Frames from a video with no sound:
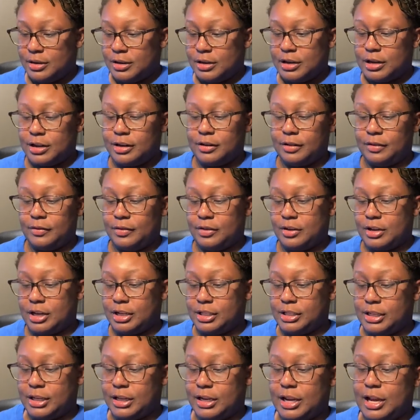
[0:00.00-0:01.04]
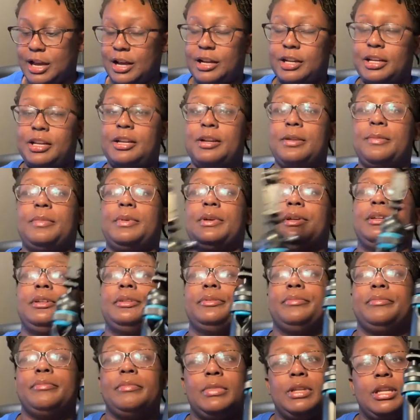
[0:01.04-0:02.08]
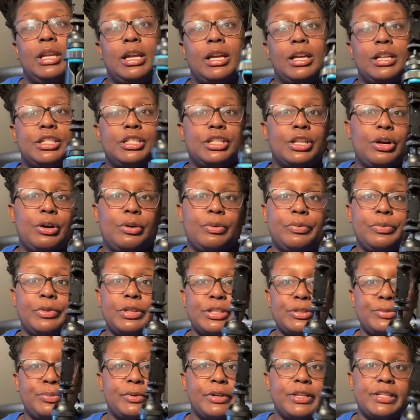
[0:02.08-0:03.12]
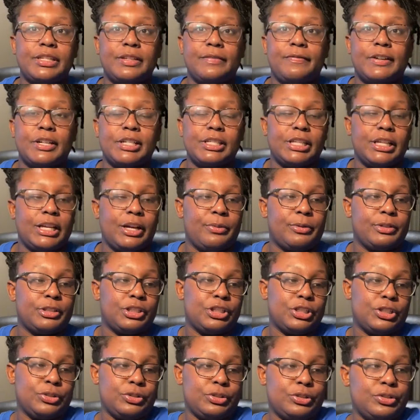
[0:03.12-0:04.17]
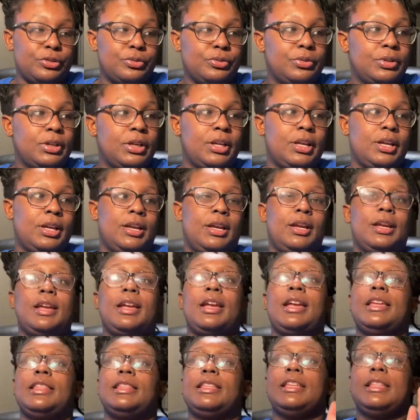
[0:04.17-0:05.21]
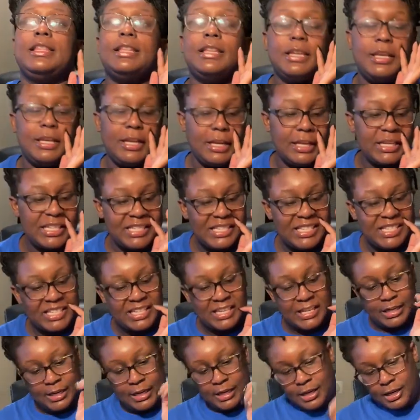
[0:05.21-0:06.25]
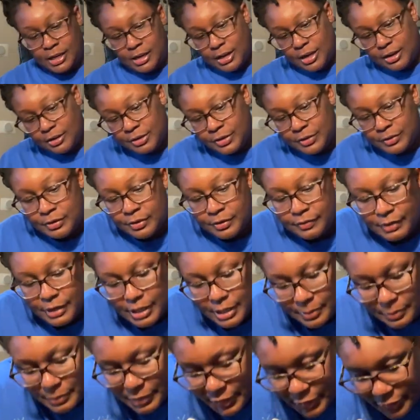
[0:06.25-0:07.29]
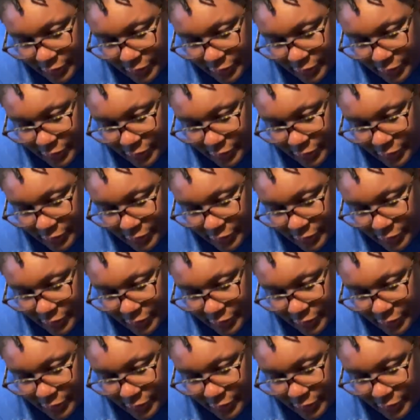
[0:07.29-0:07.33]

I don't even know how to take it out of here, but yeah. So this was the first thing I want to show you. And then the next thing, I don't even know if I can pick